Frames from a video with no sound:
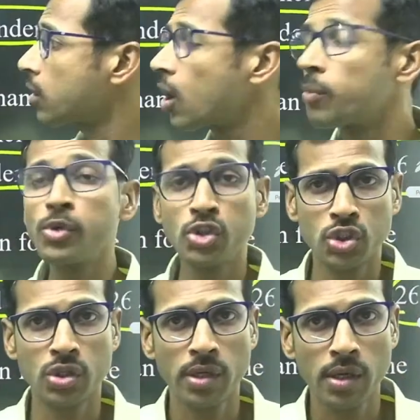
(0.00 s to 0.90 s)

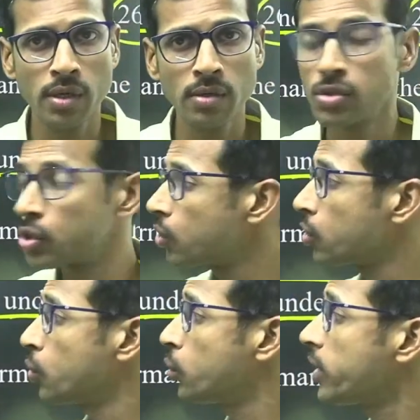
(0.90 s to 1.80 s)
composition here, so
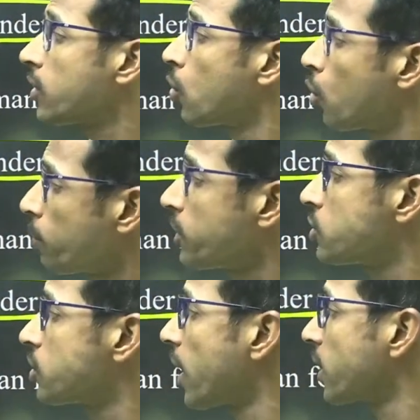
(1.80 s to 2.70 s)
Union Home
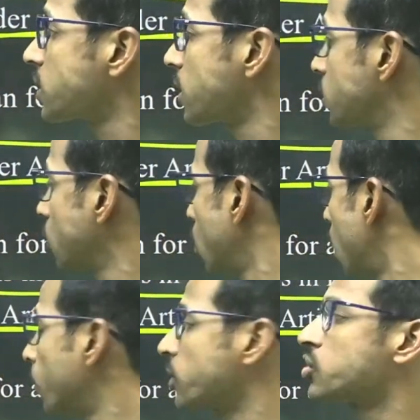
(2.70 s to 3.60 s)
Minister acts as the
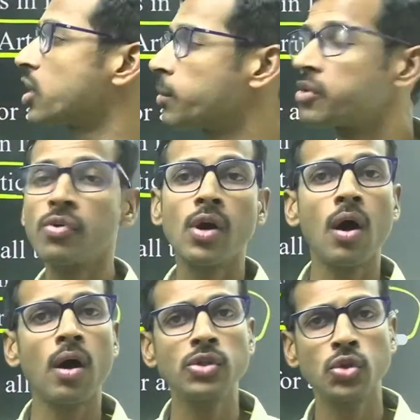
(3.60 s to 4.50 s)
common chairman for
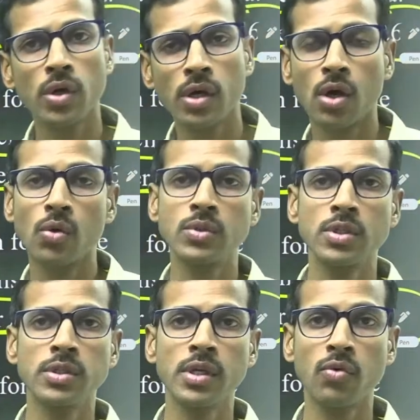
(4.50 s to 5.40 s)
all zonal councils
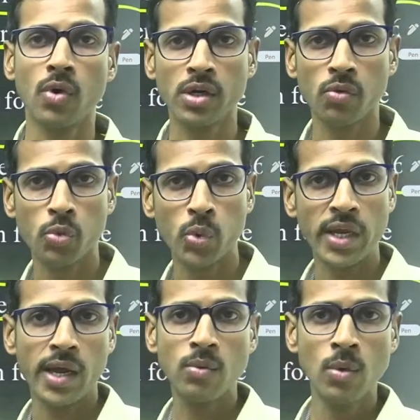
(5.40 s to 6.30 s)
here, whatever we
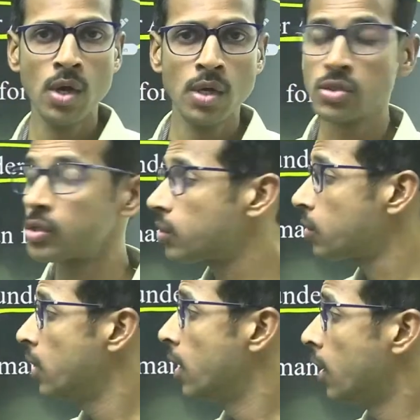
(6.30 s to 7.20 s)
have.
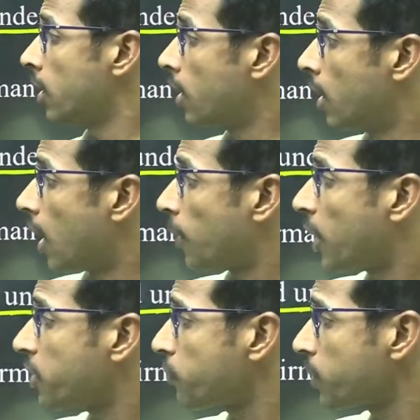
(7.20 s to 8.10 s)
So
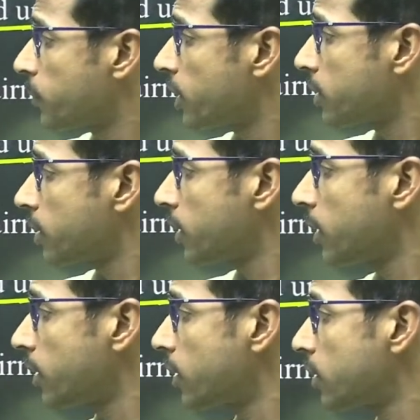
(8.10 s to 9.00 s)
apart from that,
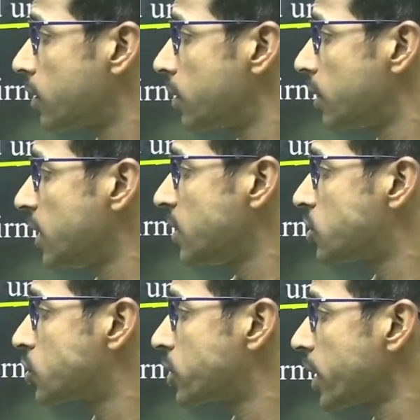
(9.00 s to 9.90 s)
here each
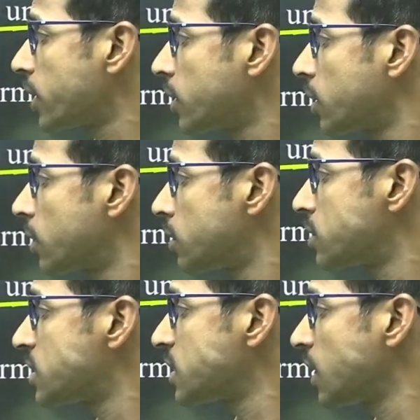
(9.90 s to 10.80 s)
state
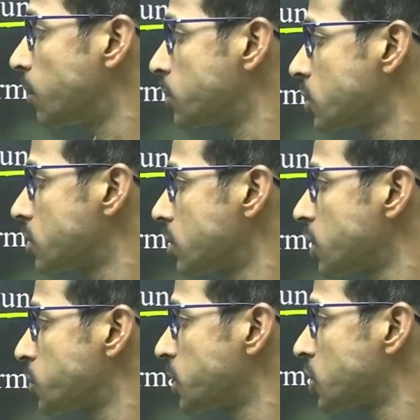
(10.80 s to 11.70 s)
CMs
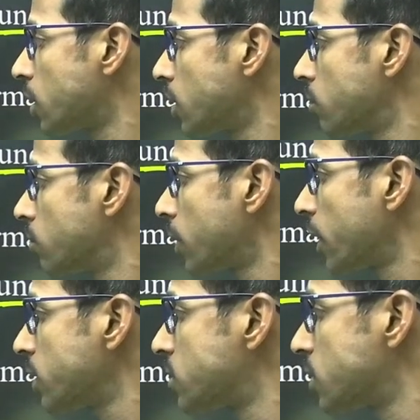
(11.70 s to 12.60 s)
especially, right?
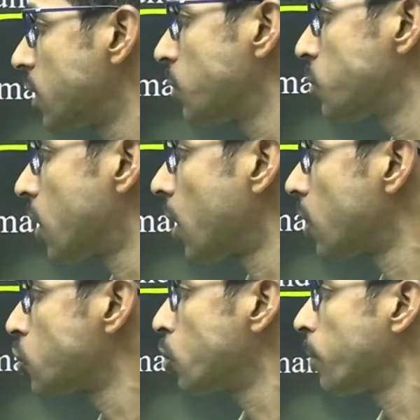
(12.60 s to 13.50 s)
CMs are
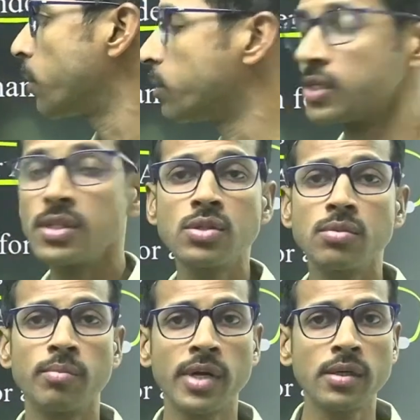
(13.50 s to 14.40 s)
also members,
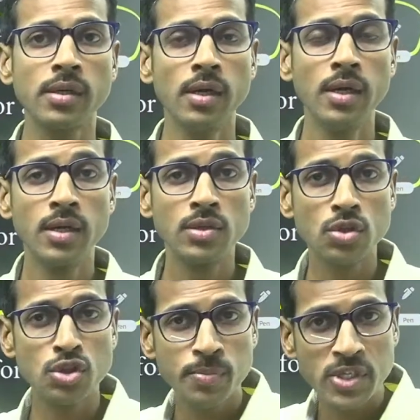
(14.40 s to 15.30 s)
but so
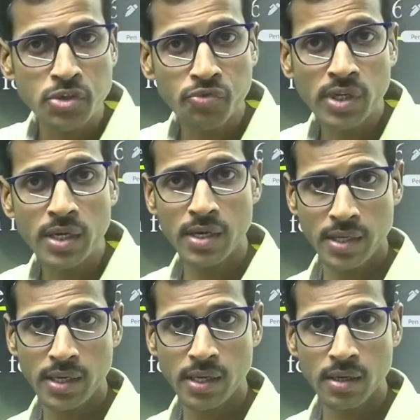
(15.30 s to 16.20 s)
specifically
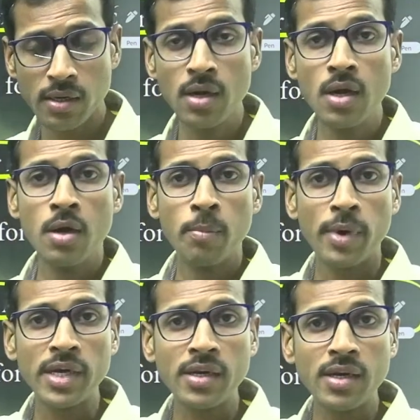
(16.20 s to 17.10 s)
here,
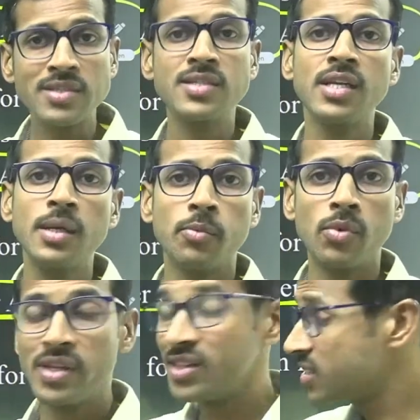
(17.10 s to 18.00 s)
particular CM,
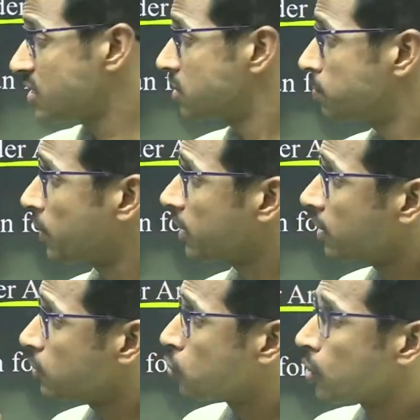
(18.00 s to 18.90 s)
this particular
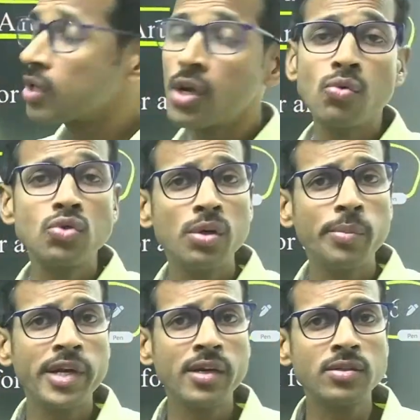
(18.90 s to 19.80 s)
zonal council
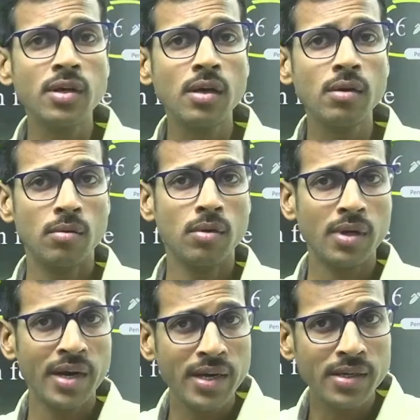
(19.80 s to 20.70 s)
meetings are
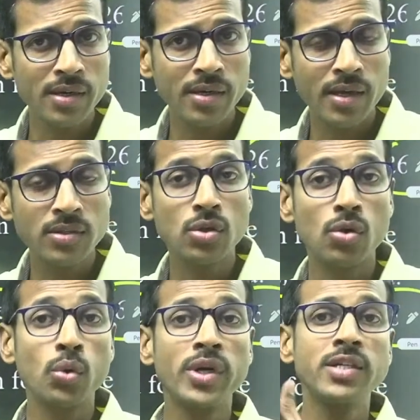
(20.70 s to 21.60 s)
conducted as
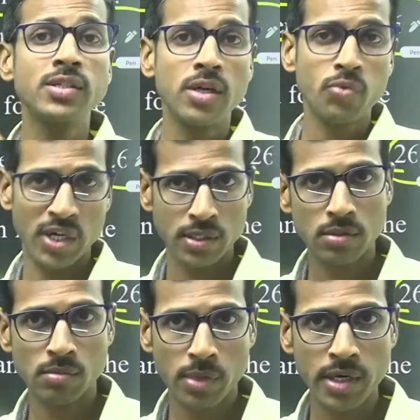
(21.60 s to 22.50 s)
rotational wise,
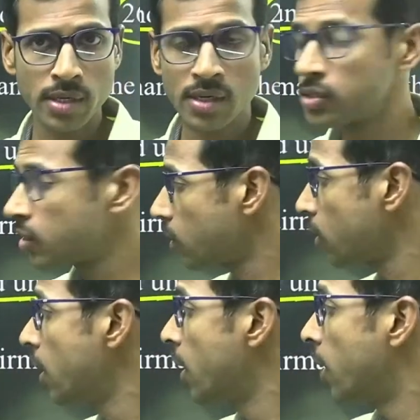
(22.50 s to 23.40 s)
right? So
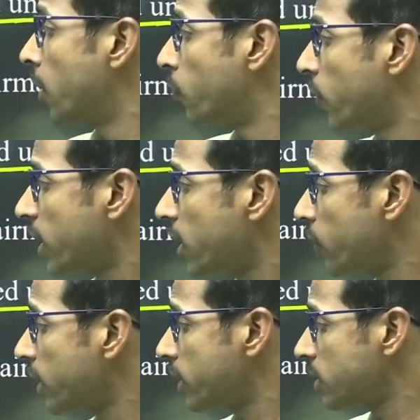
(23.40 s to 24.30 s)
wherever
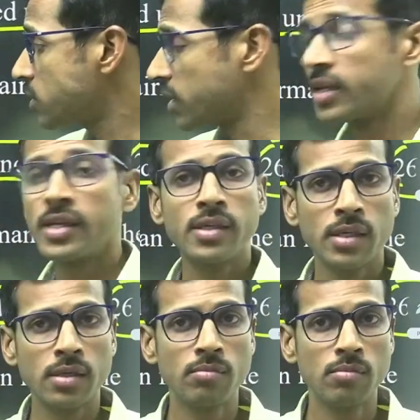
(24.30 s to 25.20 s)
it is conducted
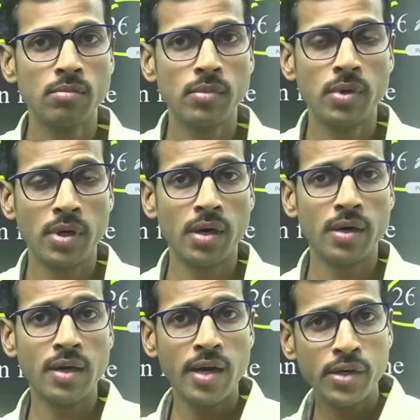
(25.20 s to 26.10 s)

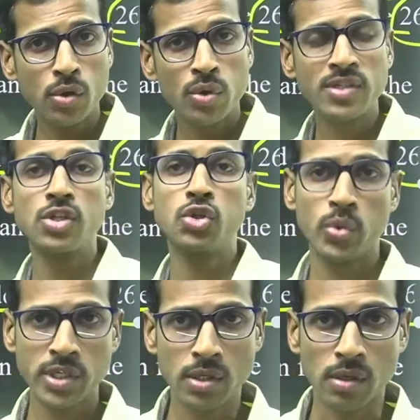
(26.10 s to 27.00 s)
related to the
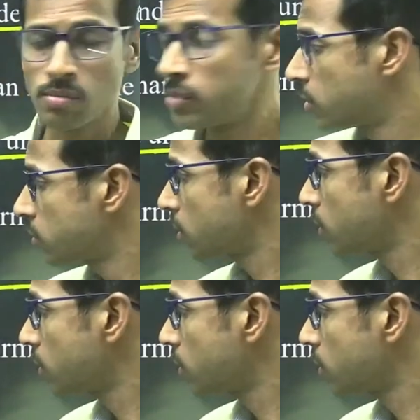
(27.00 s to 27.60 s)
situation, so